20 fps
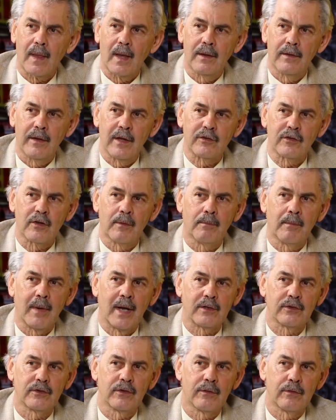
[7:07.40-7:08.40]
There's a
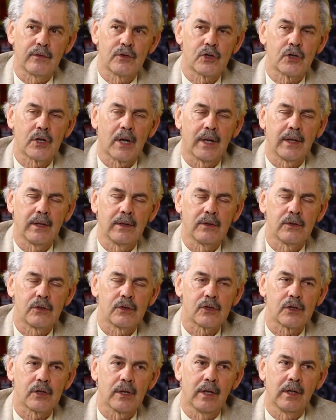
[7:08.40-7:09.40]
massive
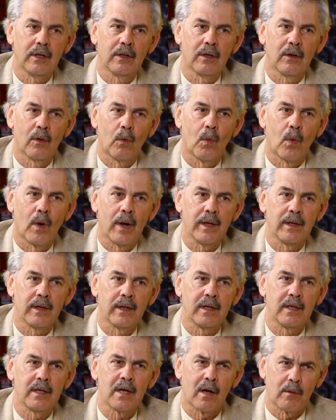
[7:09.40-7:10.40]
change in the way the
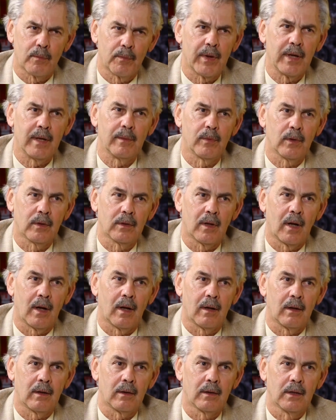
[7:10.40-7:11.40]
young people
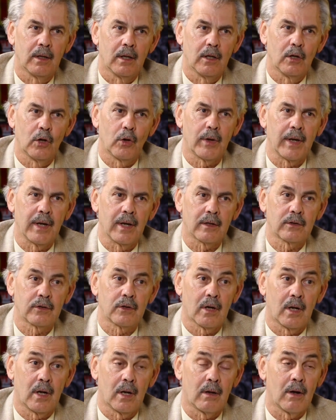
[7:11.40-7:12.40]
are looking at
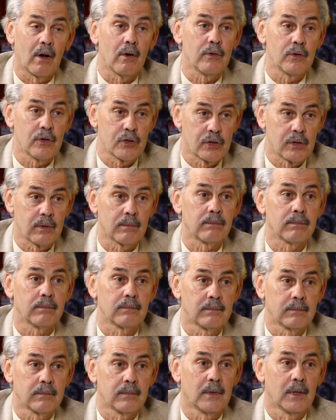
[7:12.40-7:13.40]
car ownership,
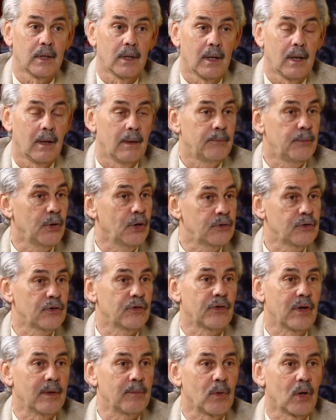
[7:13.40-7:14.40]

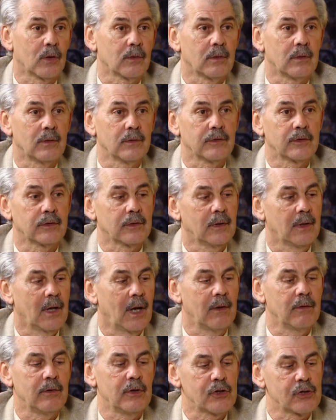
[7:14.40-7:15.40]
purchasing models,
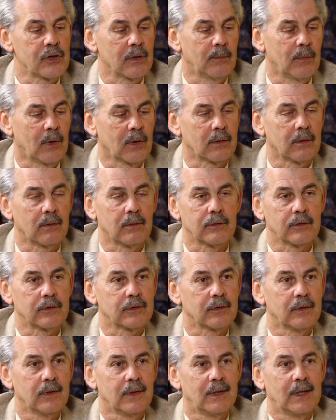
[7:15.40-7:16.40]
ownership
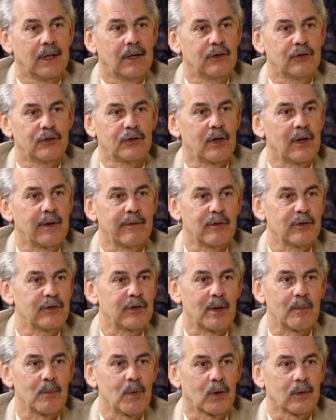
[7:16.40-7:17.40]
models,
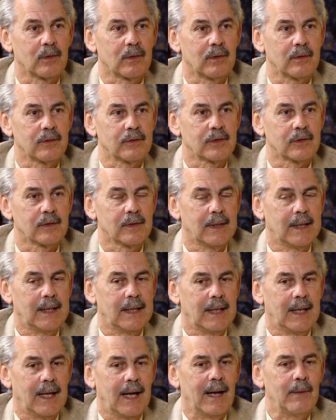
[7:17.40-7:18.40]
servicing models.
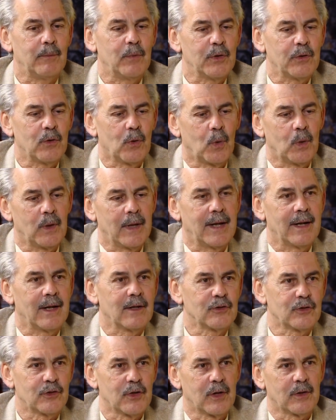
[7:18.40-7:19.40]
And with all that
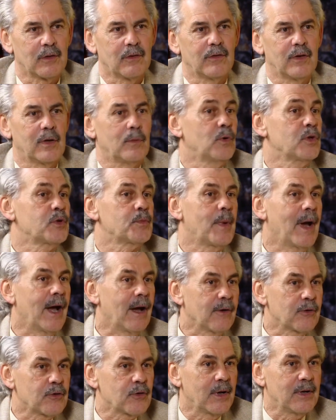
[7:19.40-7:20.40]
uncertainty, which
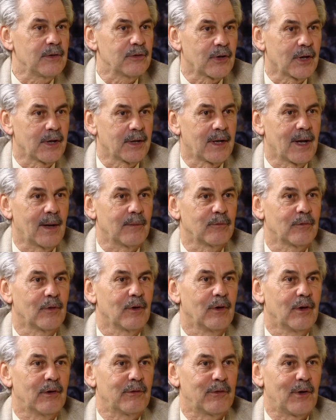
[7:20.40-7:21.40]
powertrain's going
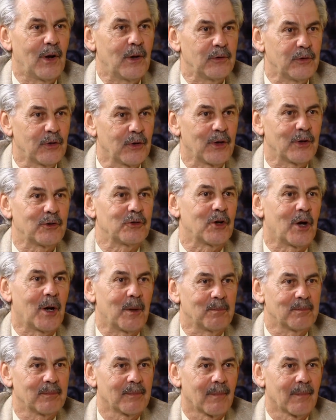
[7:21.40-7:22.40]
to float to the top?